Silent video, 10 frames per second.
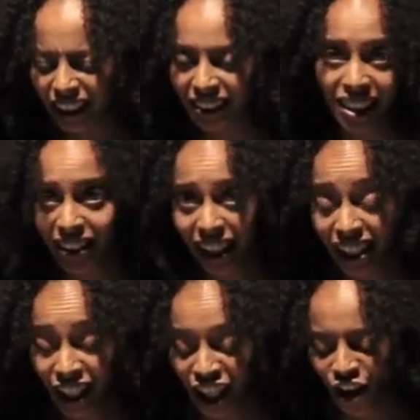He said that
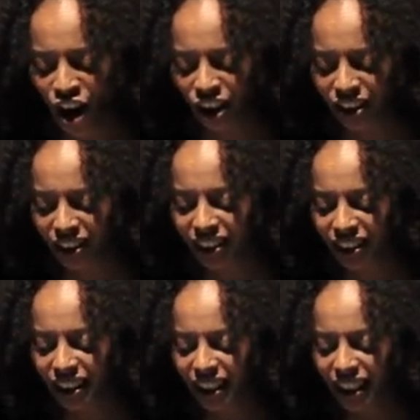he cannot.
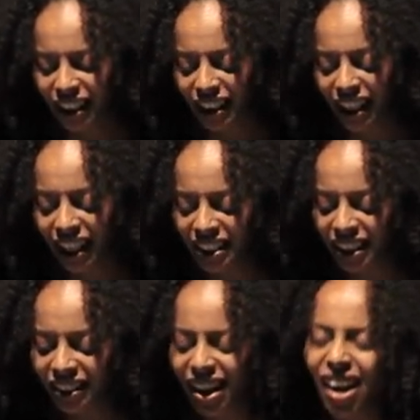And I
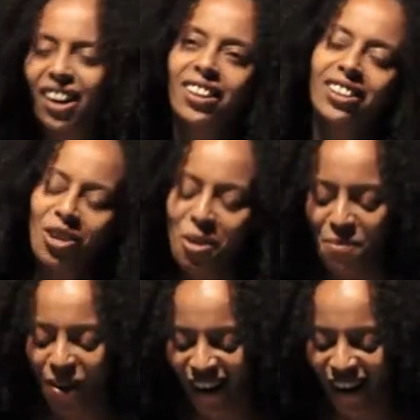said, "Oh, come